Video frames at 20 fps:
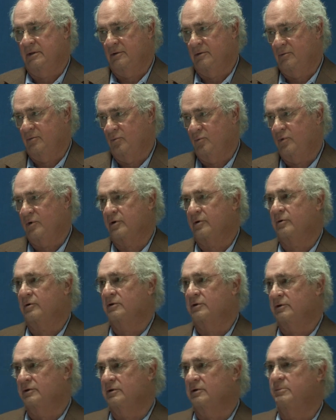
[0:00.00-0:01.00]
We're a
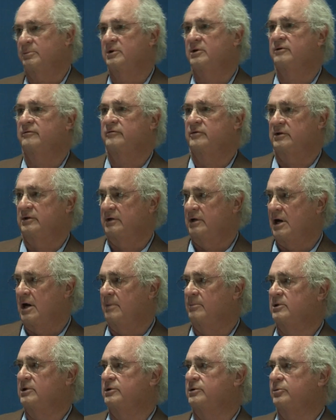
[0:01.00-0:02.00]
little bit of an
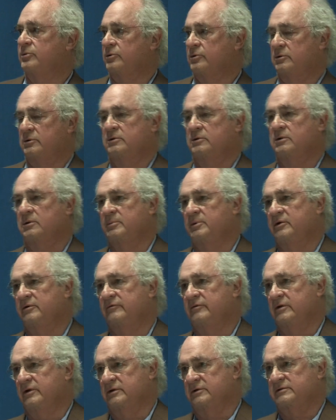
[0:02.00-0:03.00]
anomaly. We're a little bit of
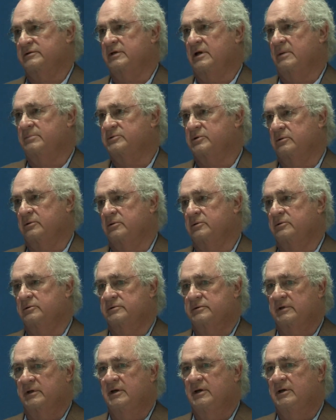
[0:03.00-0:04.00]
an exception
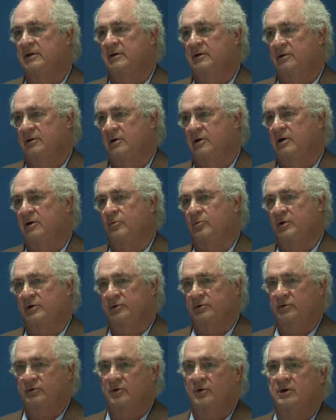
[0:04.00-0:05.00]
because when
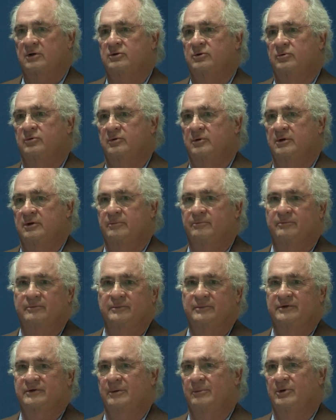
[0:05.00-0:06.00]
you talk to
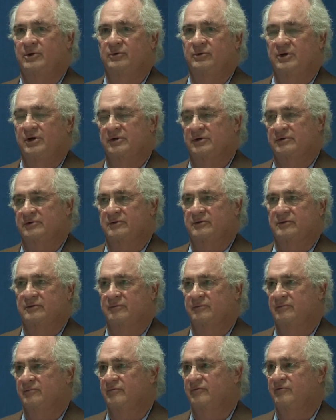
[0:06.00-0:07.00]
somebody who does
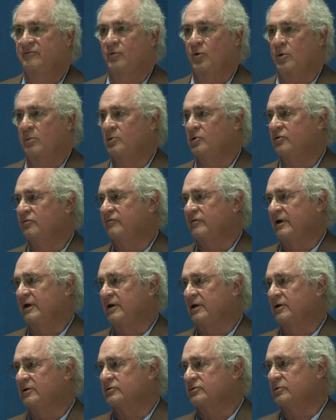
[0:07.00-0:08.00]
formal
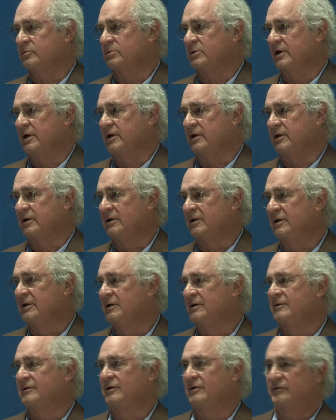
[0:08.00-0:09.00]
financial planning,
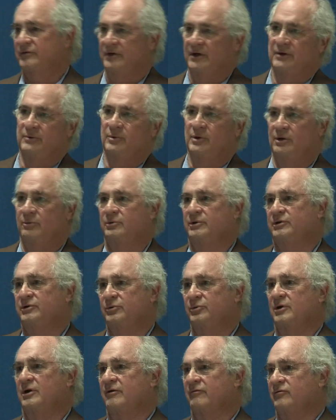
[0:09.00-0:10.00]
they'll say, well, we
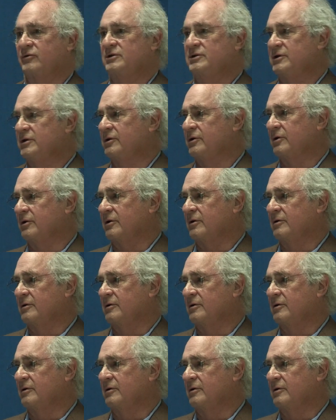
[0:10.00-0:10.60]
do it every year.